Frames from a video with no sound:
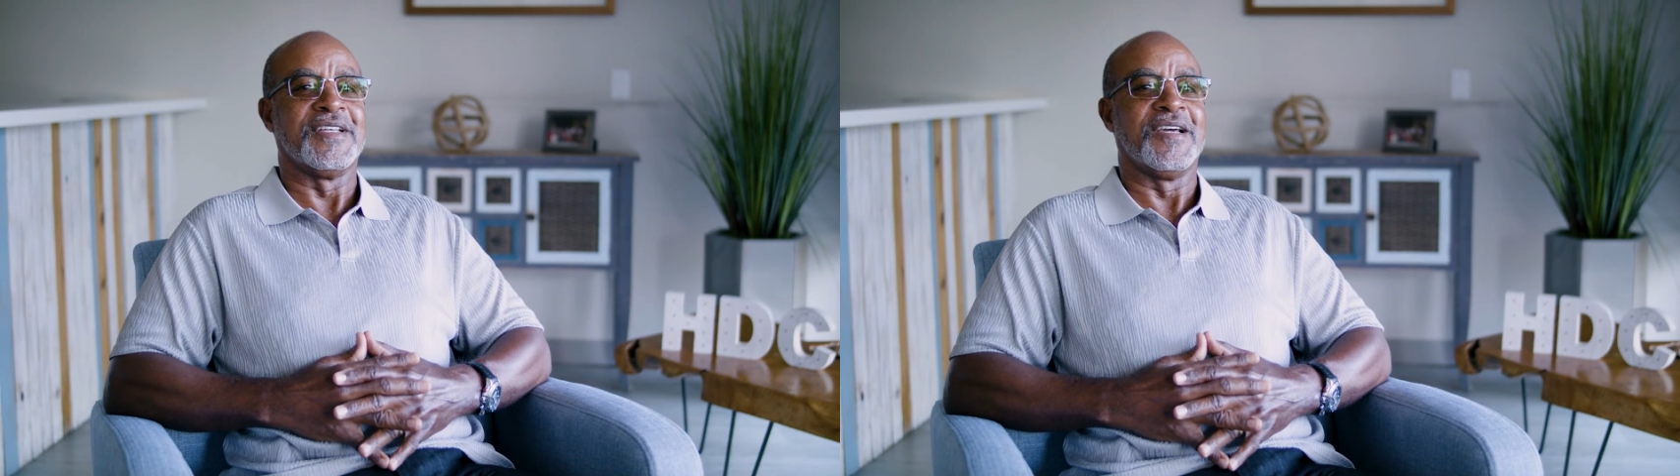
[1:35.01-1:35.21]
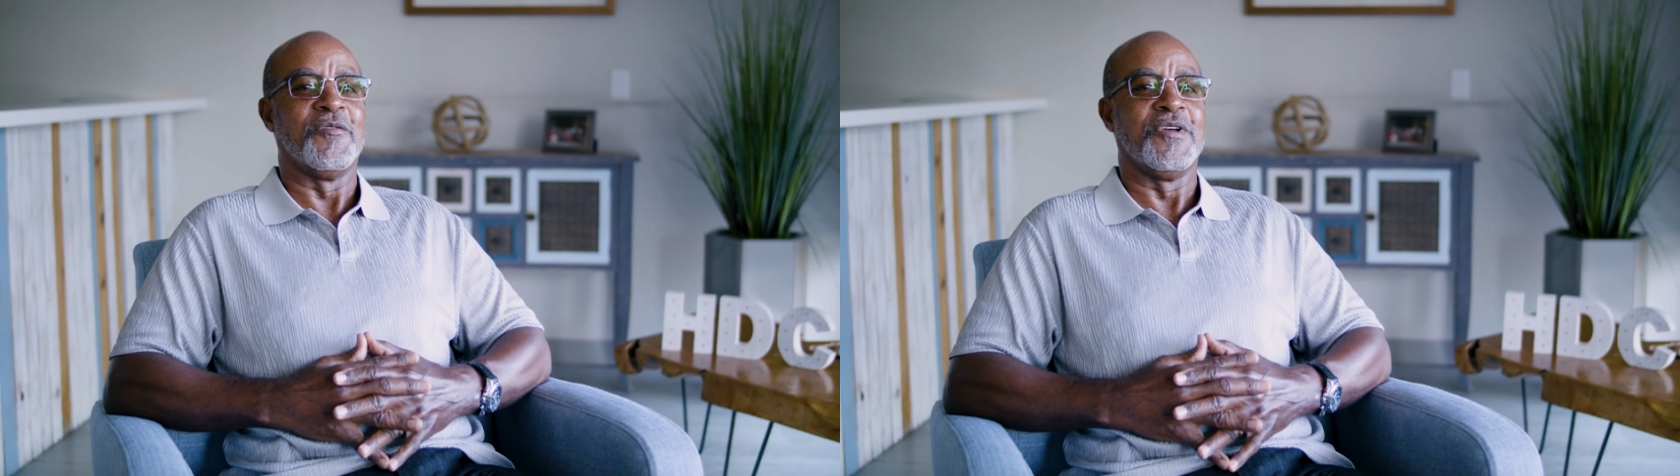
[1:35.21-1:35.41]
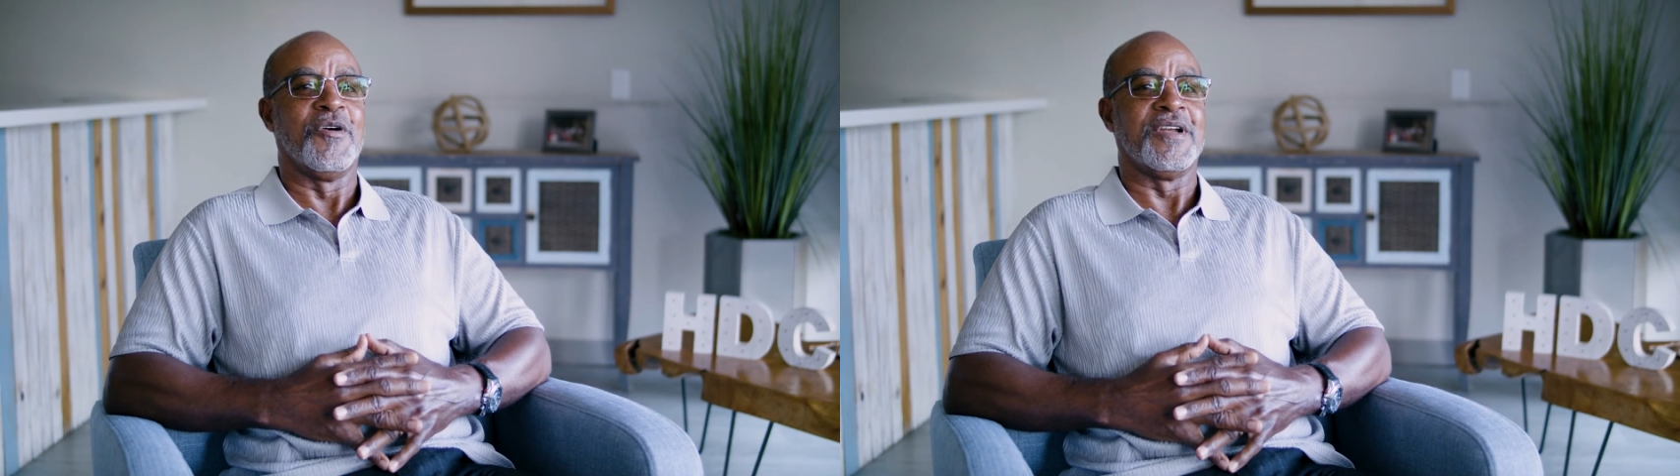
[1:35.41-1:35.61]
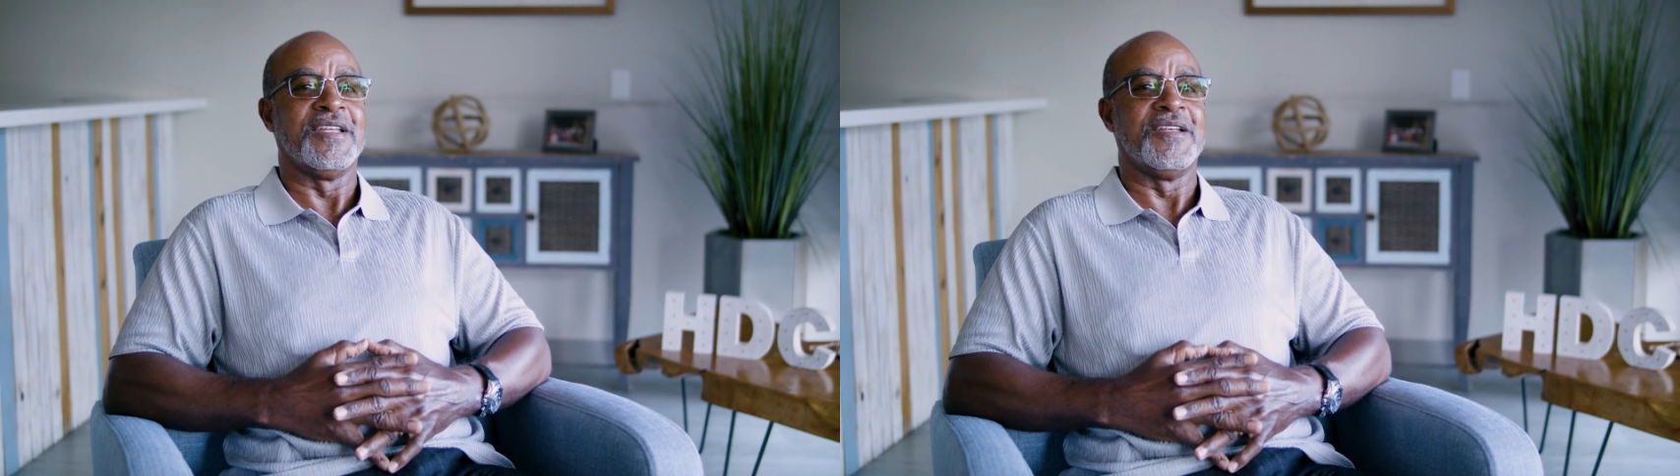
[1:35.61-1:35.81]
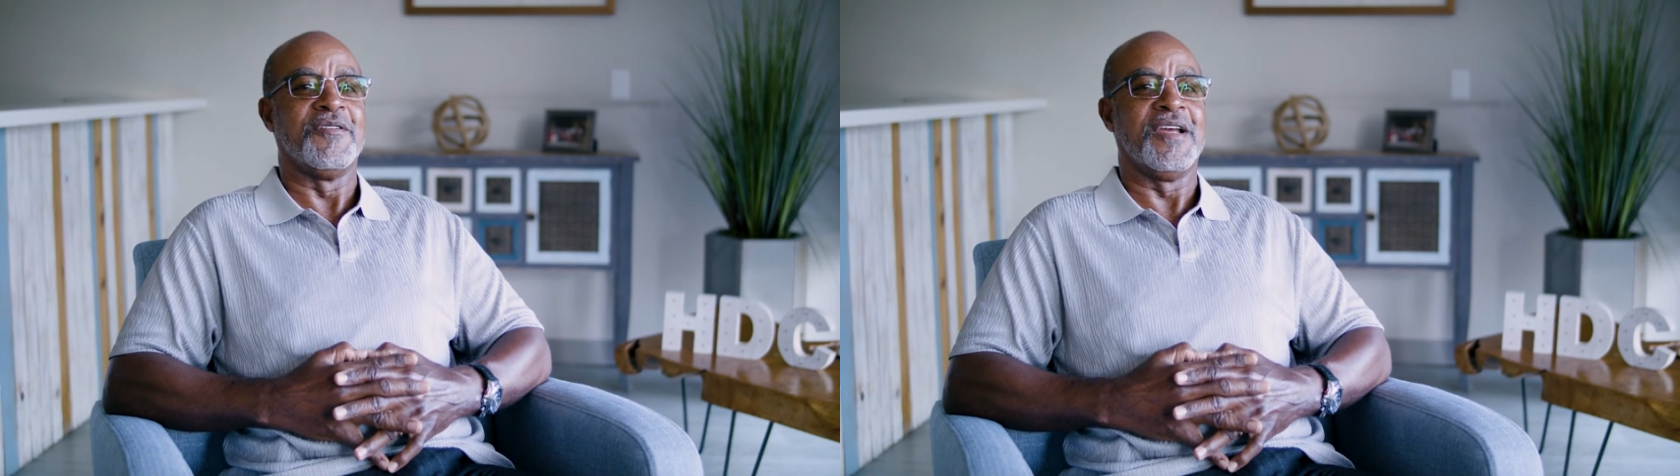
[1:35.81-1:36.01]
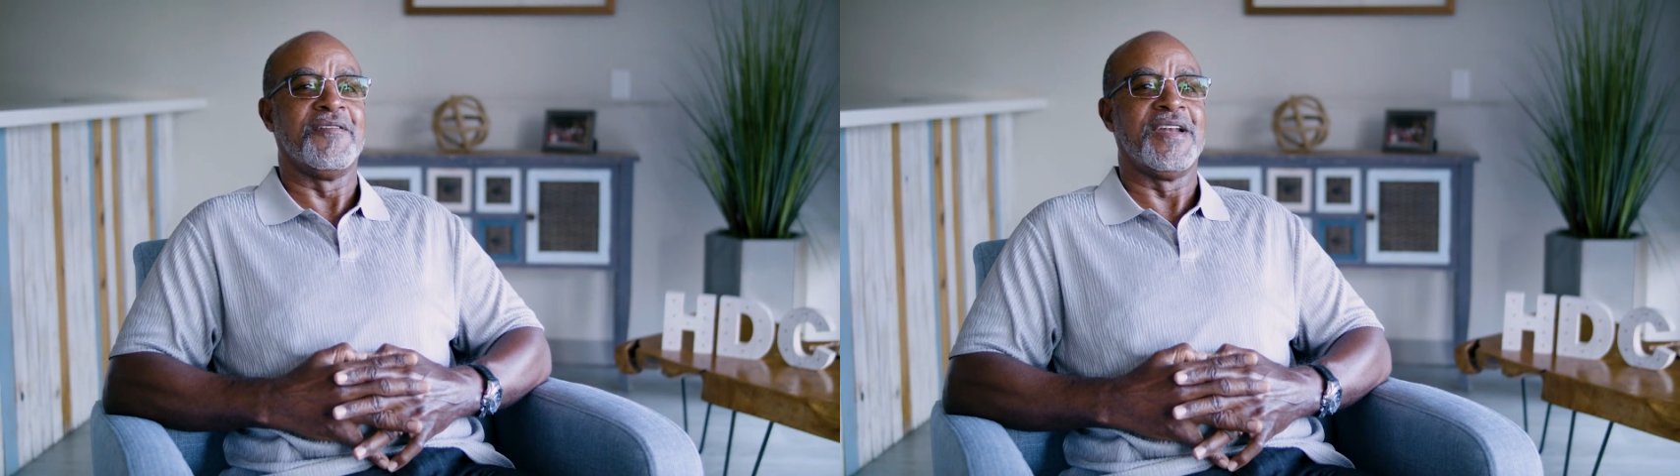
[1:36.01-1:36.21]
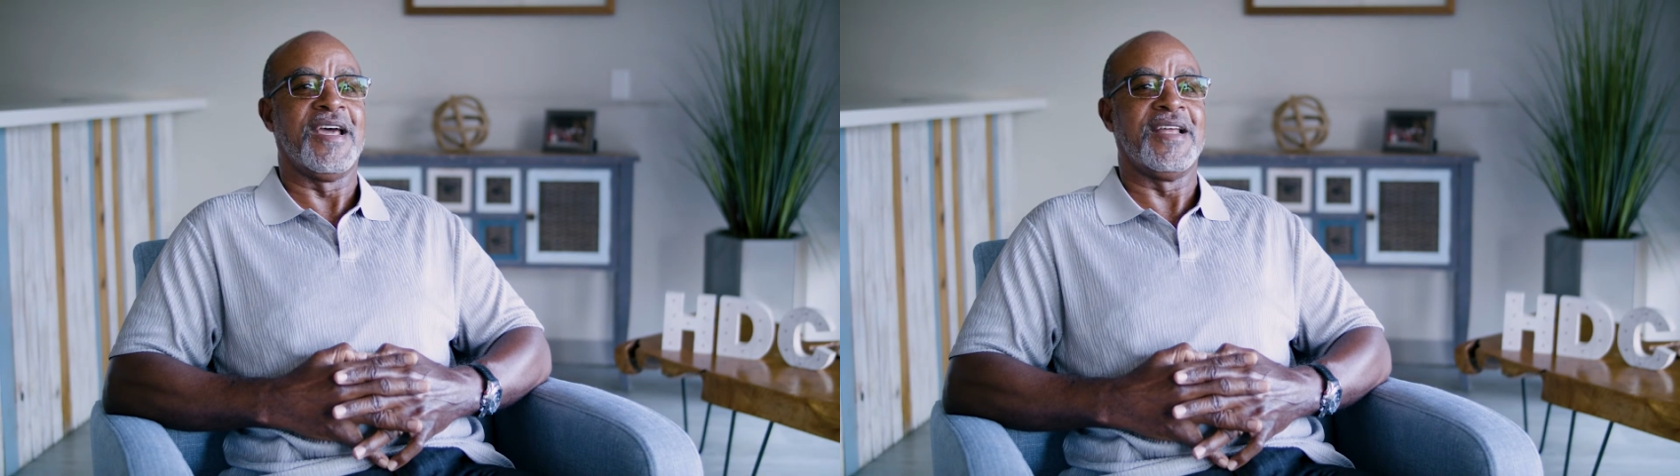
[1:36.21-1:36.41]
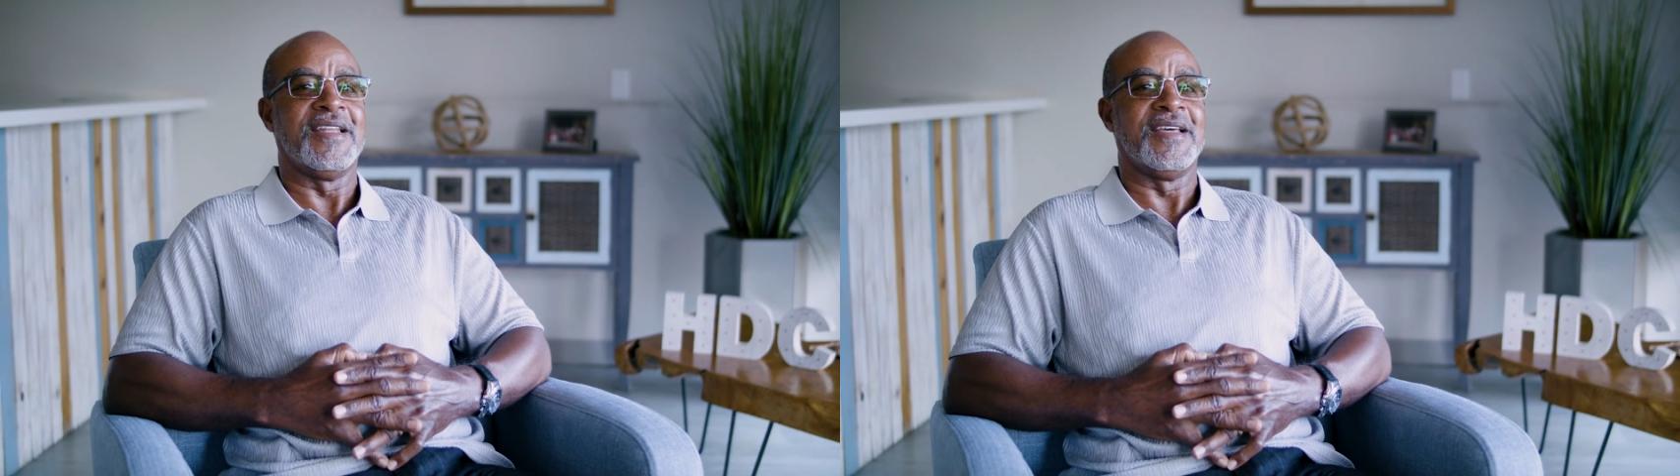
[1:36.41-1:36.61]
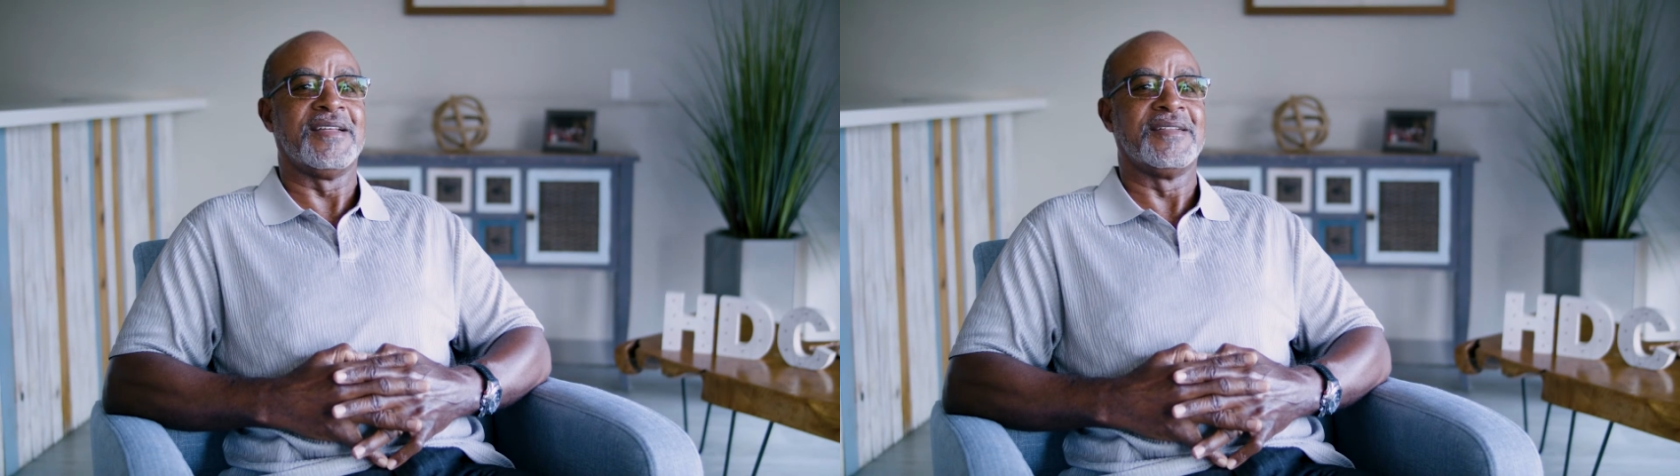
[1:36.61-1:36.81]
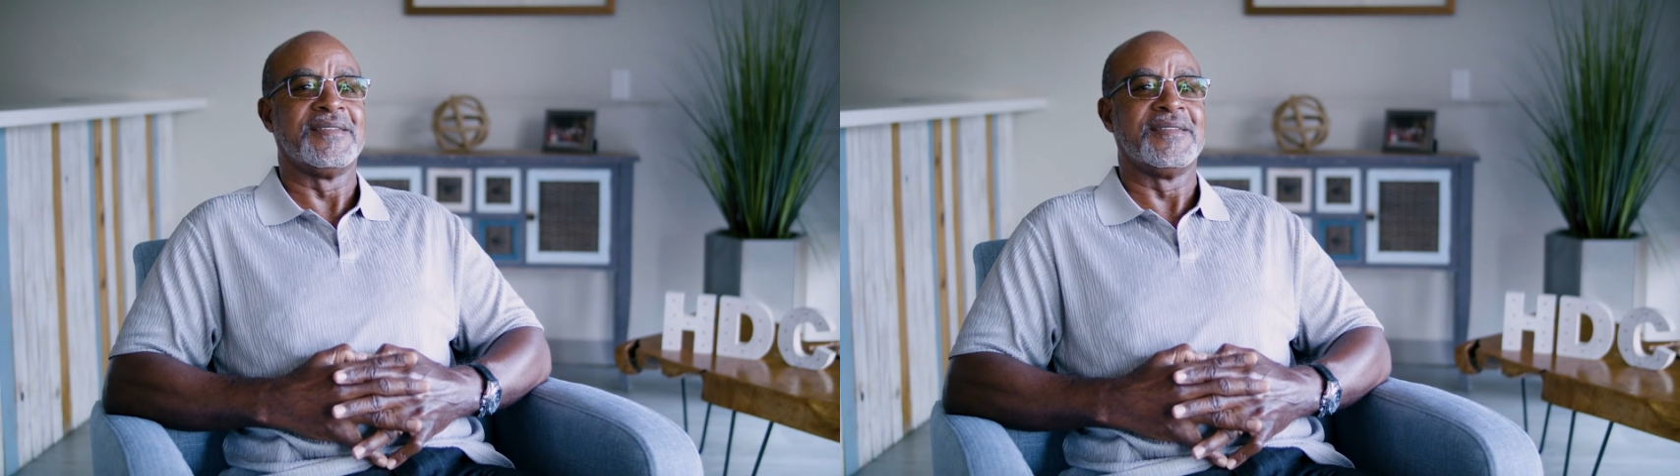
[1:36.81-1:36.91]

and we go out to eat every now and then.